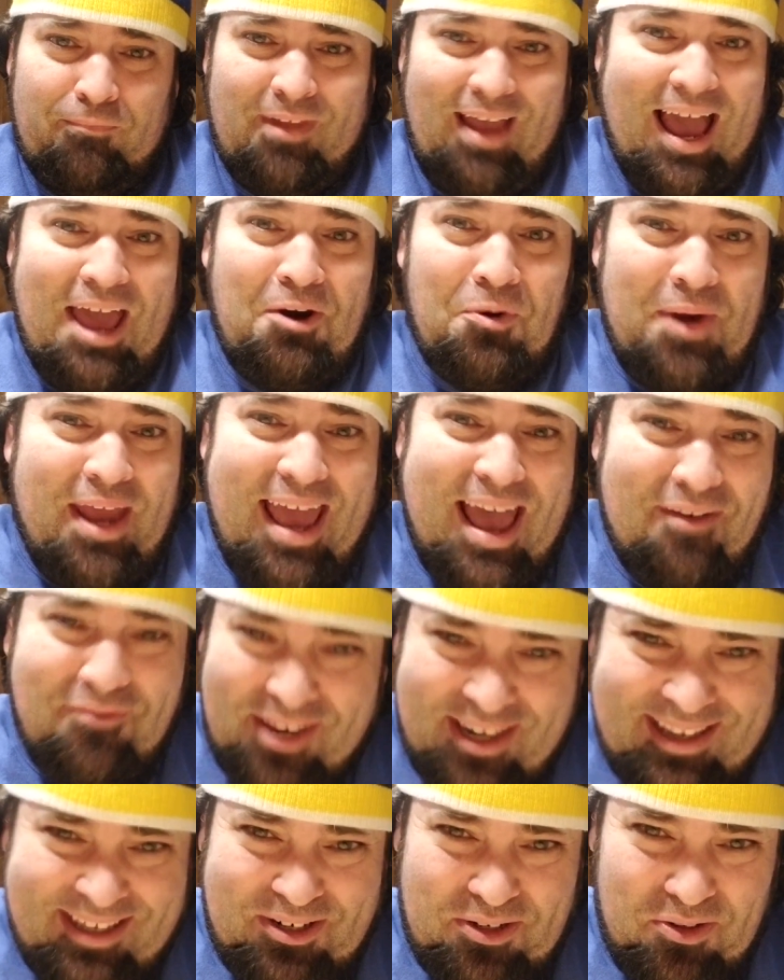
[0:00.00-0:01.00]
I don't have
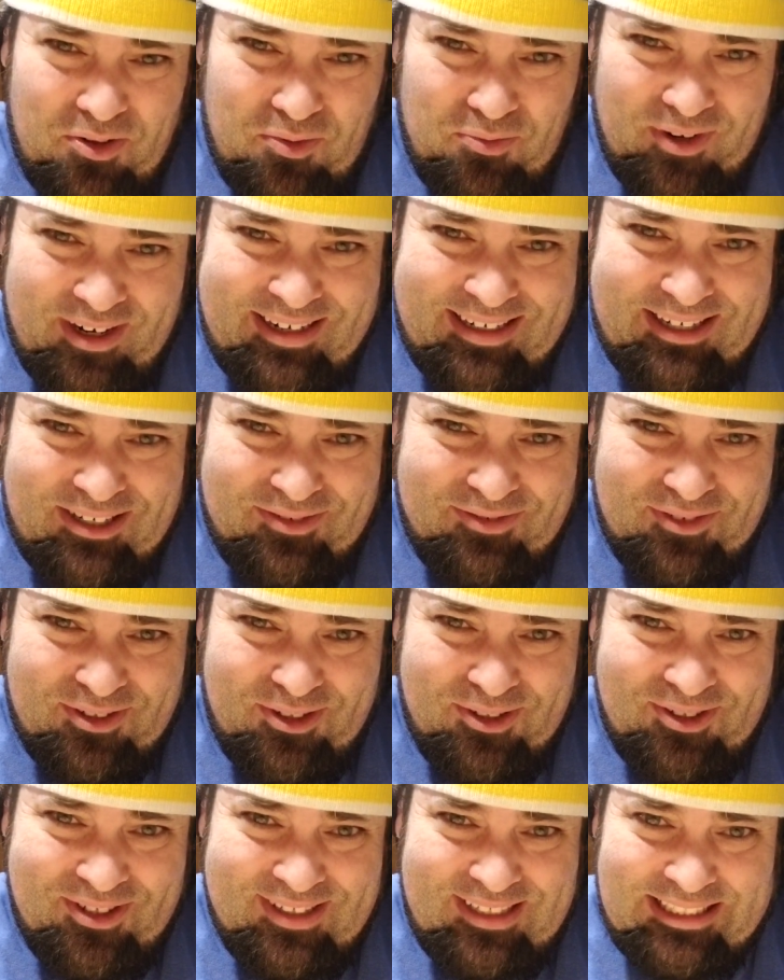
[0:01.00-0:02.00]
any at home right now,
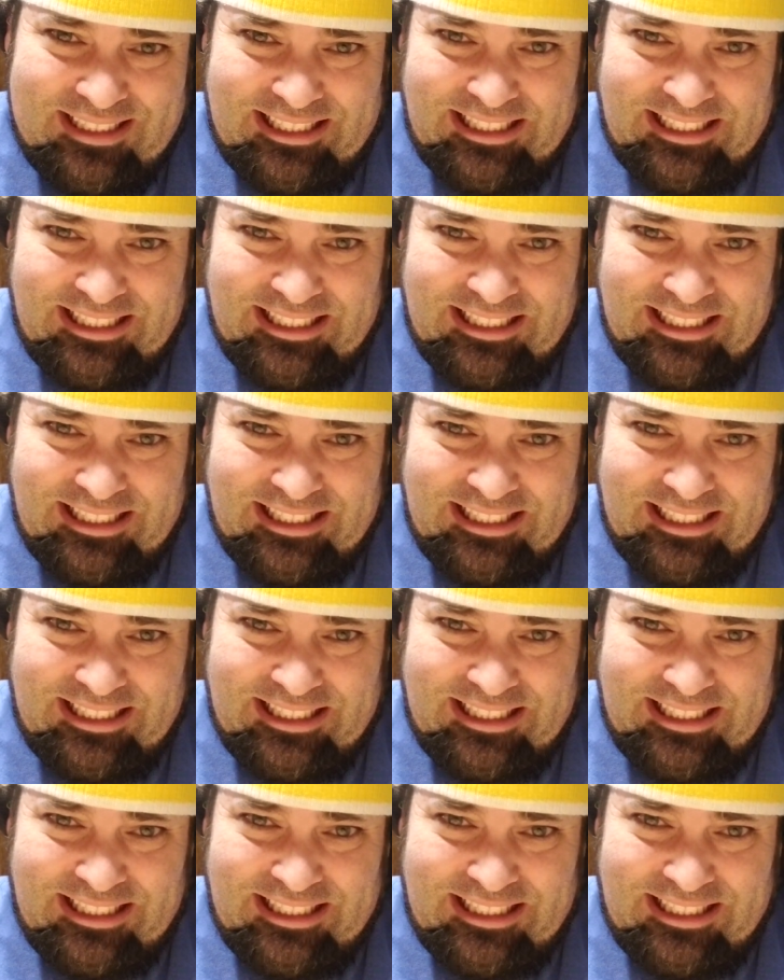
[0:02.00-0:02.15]
folks.